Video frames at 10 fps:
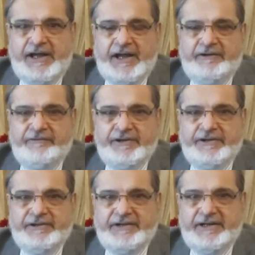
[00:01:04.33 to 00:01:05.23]
and
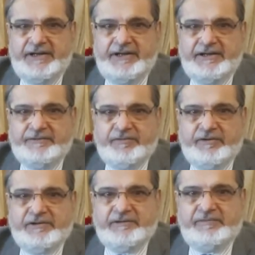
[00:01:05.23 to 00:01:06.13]
fix the
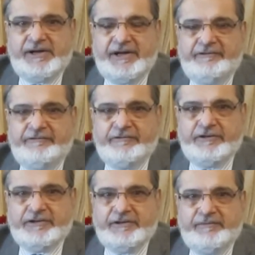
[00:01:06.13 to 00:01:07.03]
responsibility
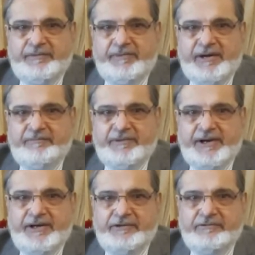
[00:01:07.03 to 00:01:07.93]
for some
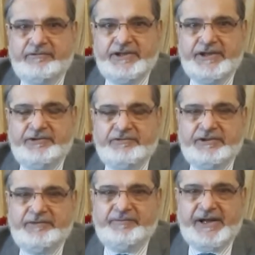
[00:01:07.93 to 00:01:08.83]
department to reduce
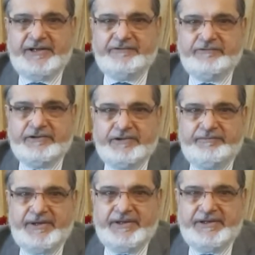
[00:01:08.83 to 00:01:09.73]
the price for the
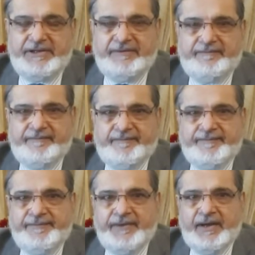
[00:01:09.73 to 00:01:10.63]
patient.
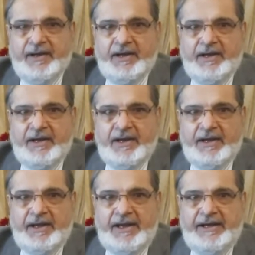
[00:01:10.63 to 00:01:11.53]

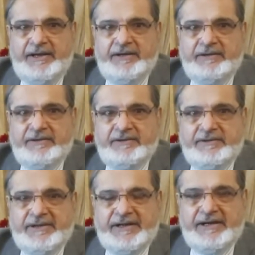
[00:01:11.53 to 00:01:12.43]
And
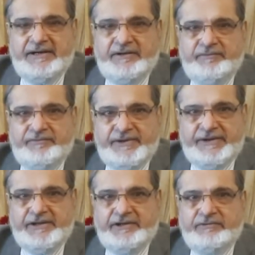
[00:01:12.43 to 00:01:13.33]
there are
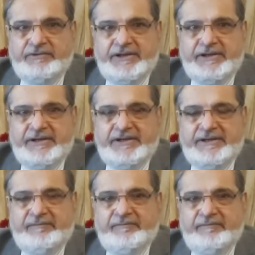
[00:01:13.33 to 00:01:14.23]
further to it
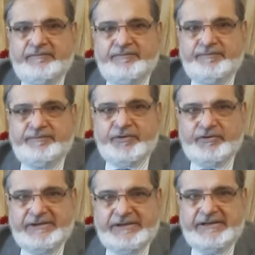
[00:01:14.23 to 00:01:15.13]
some
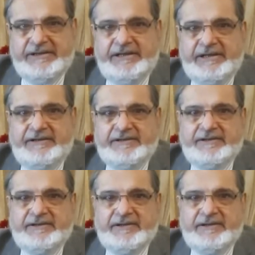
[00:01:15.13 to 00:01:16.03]
prostheses,